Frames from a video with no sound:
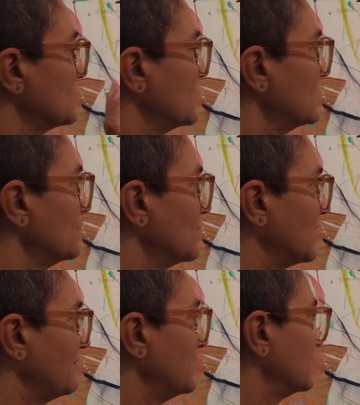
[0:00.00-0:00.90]
within the work,
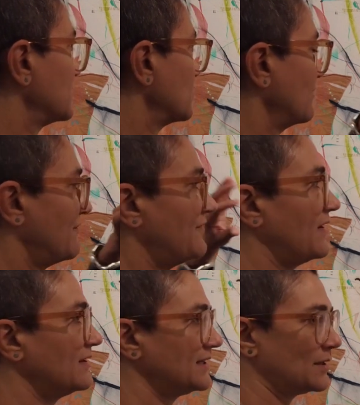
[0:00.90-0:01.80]
I feel like they're sort of
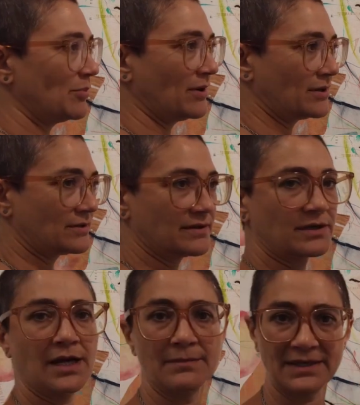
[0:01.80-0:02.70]
falling apart or they're
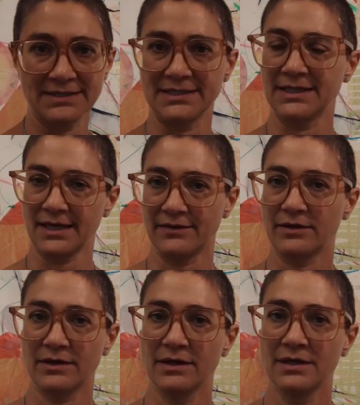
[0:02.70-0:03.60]
coming together.